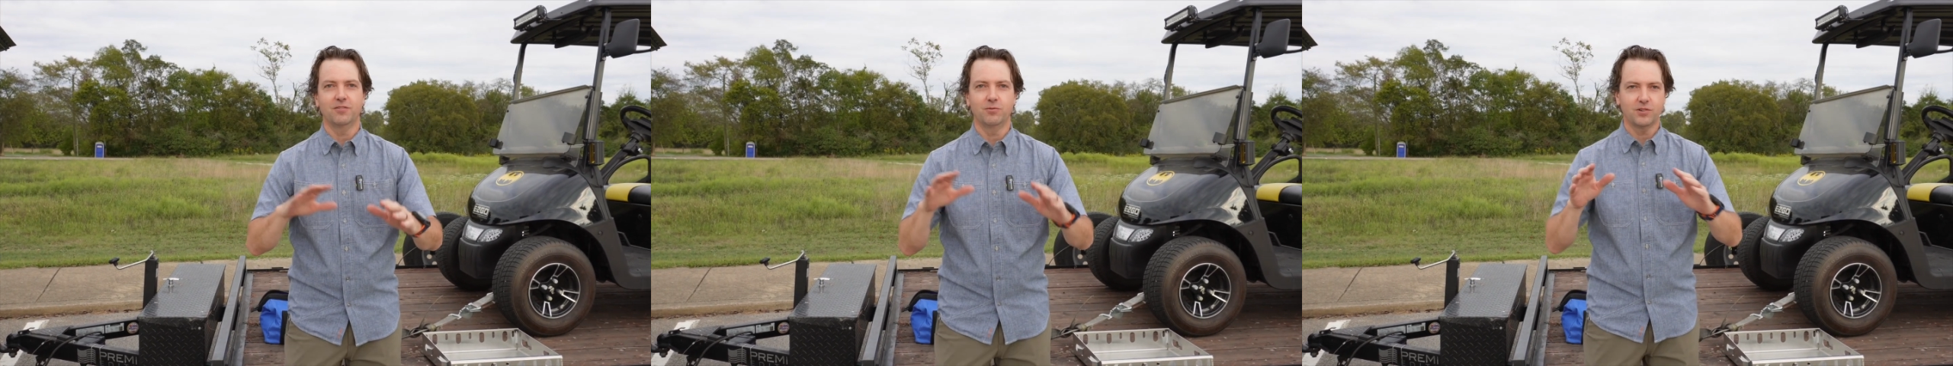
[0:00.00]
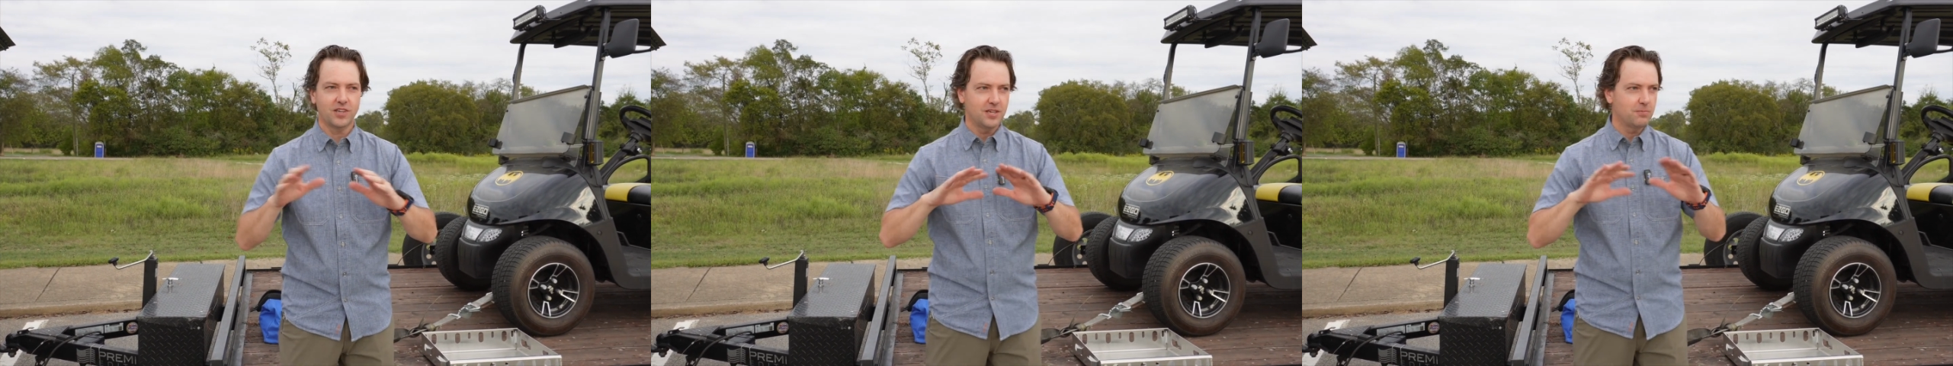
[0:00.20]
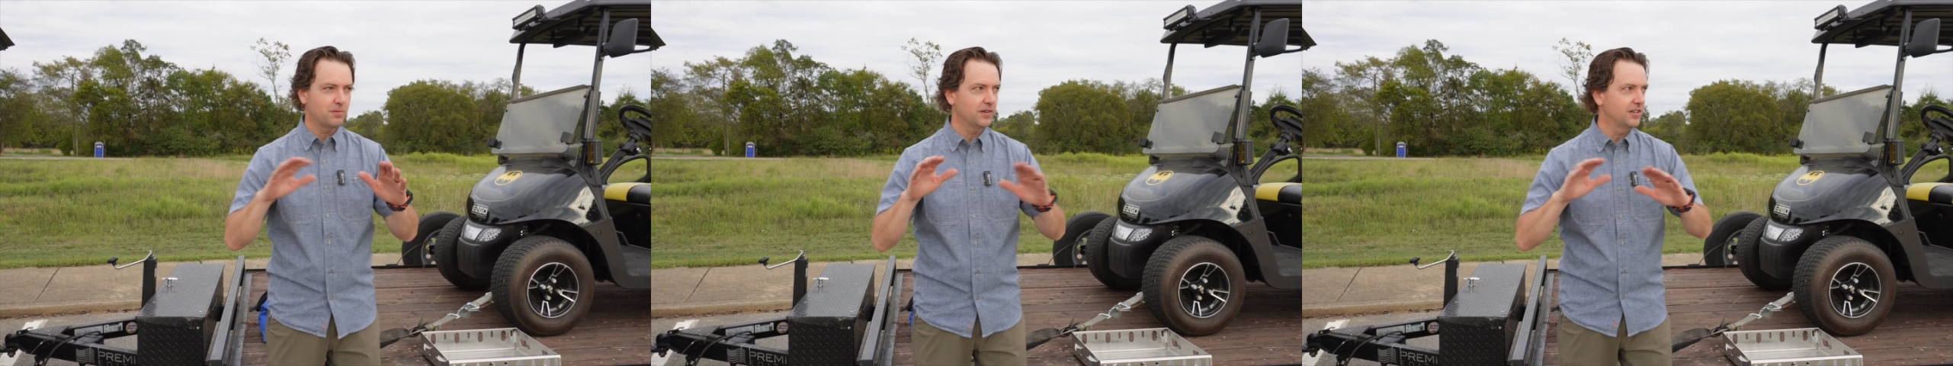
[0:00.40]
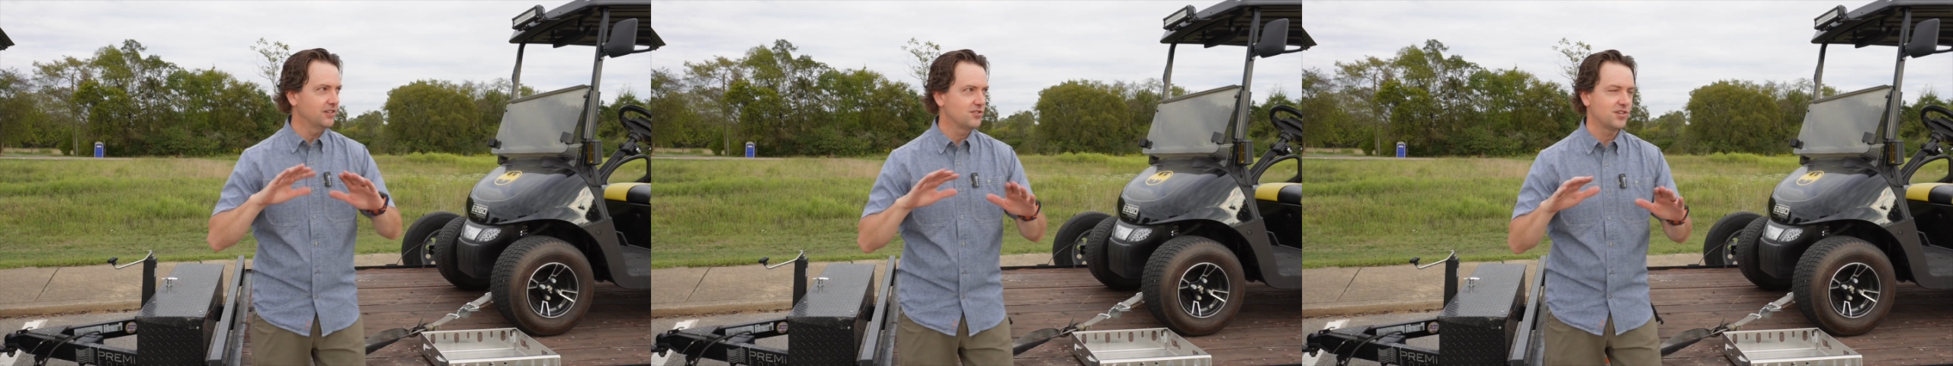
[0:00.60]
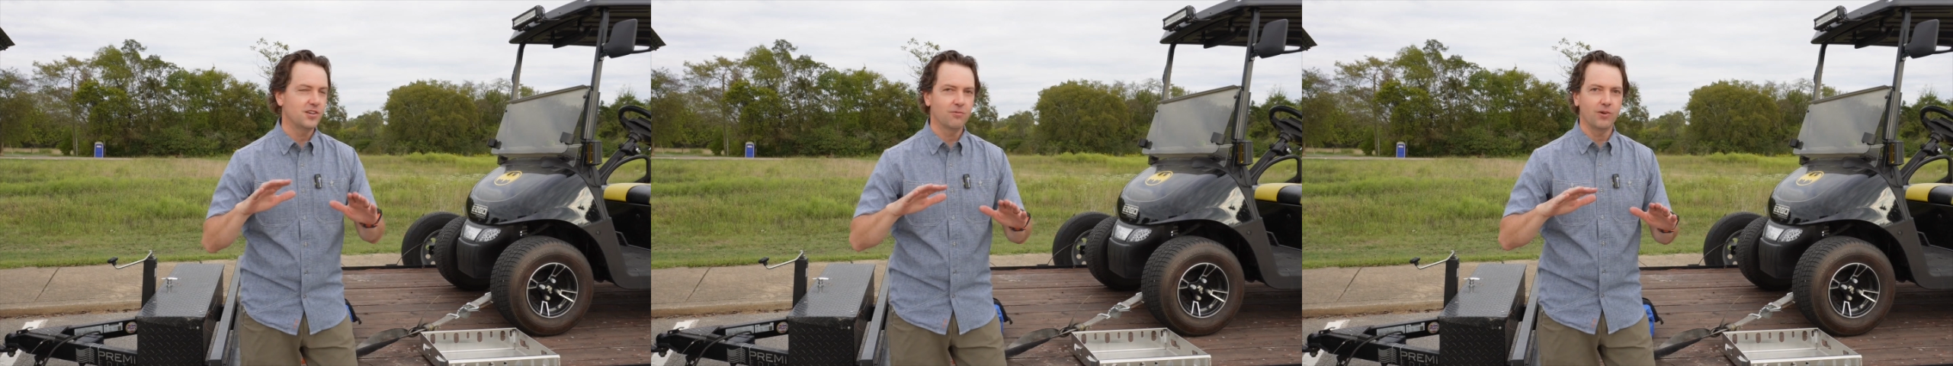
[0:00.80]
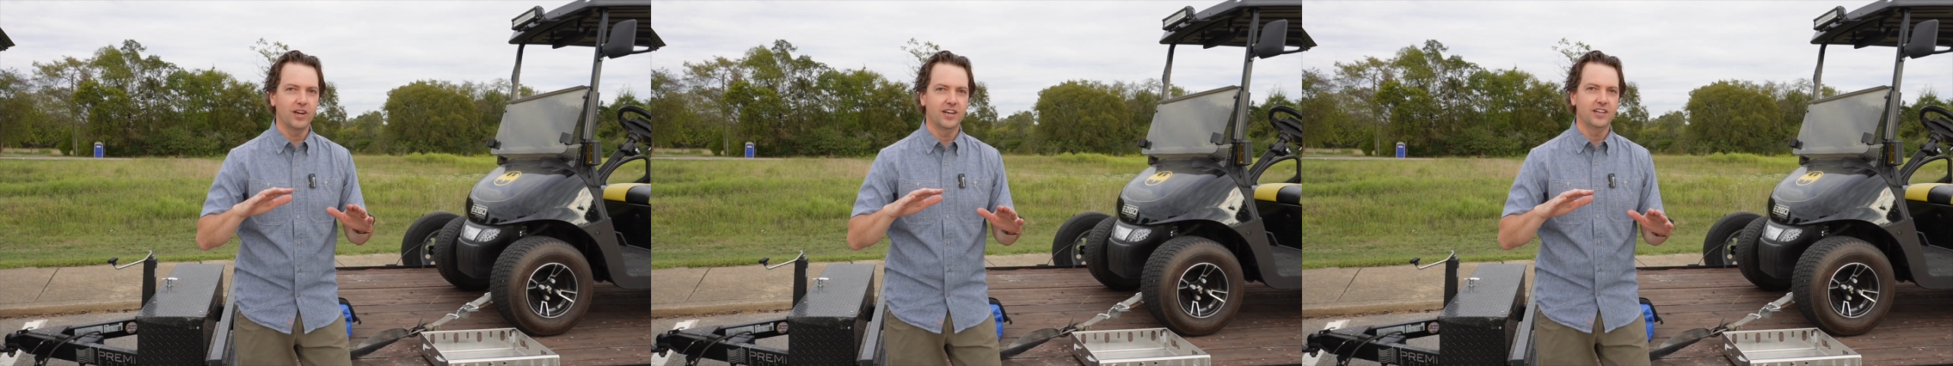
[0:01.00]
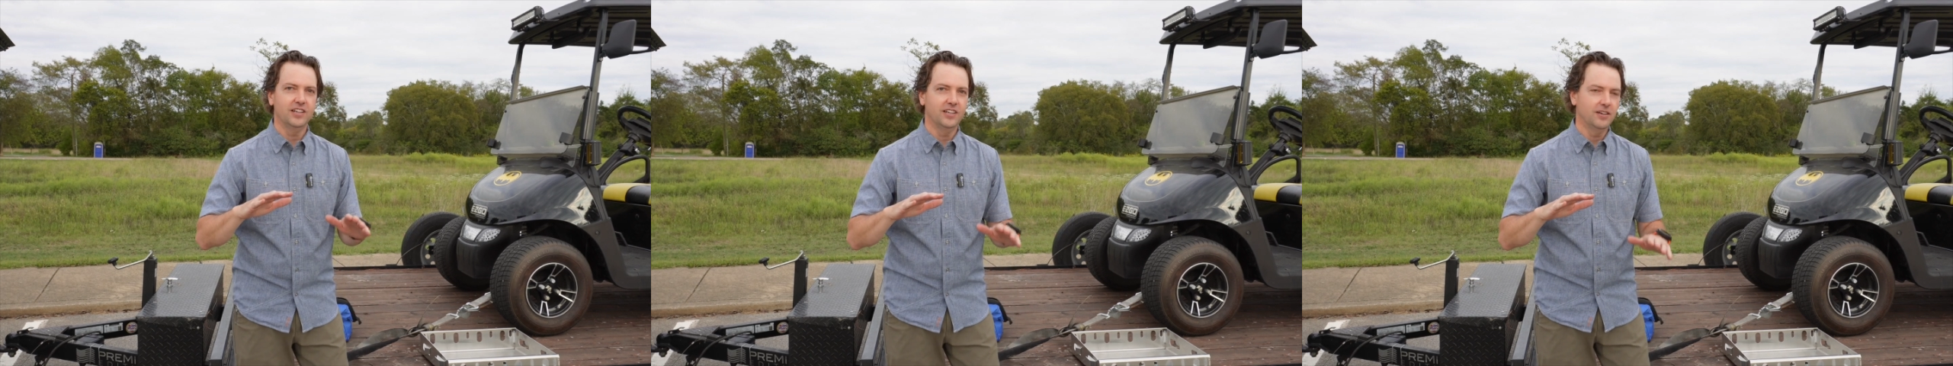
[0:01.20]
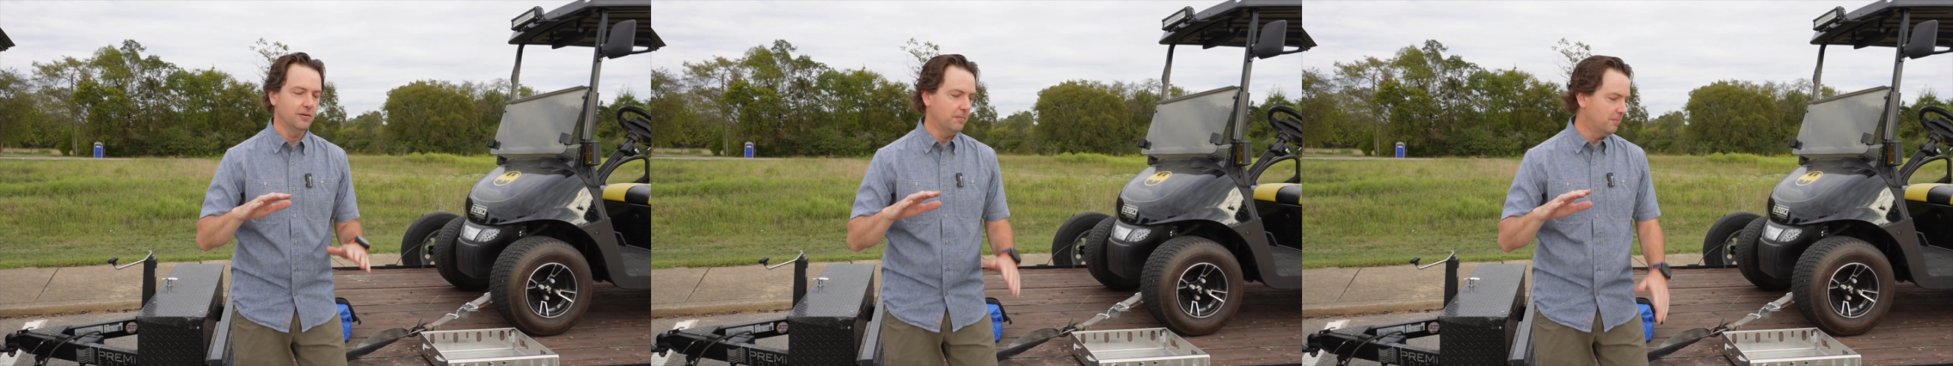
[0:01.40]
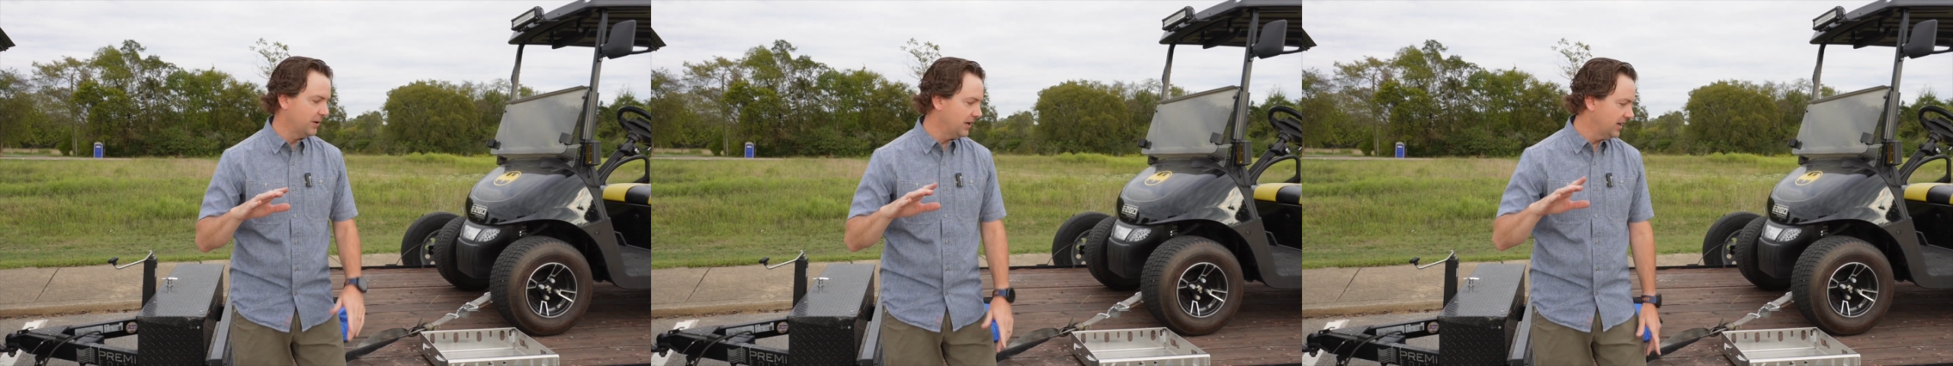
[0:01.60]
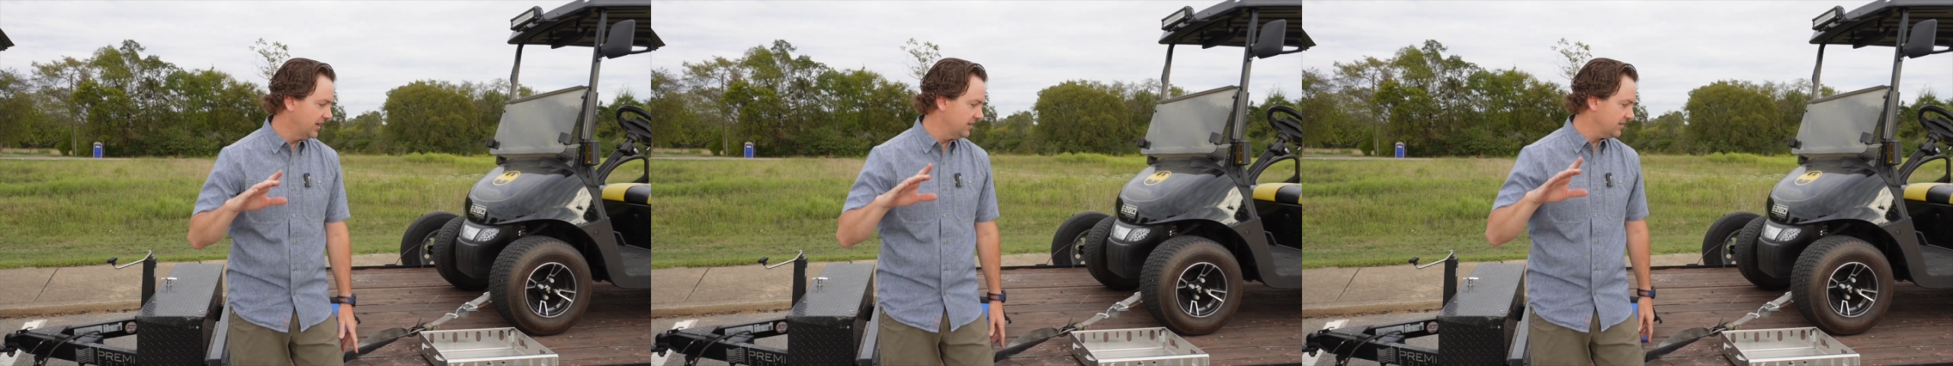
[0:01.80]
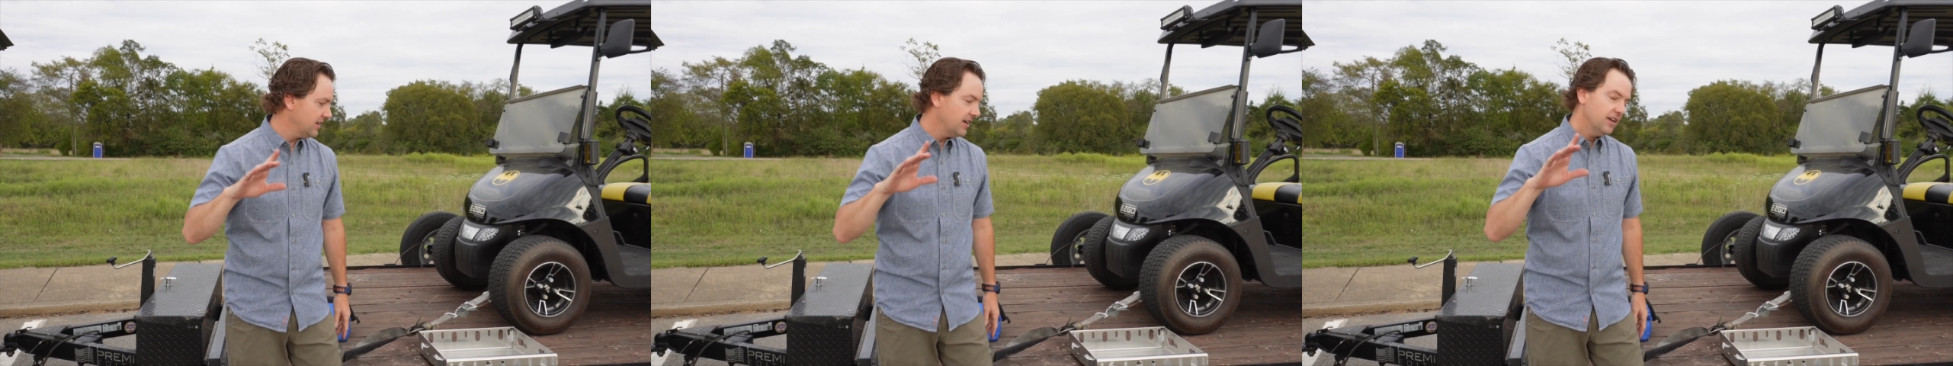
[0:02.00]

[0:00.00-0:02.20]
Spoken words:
we'll keep it G-rated, but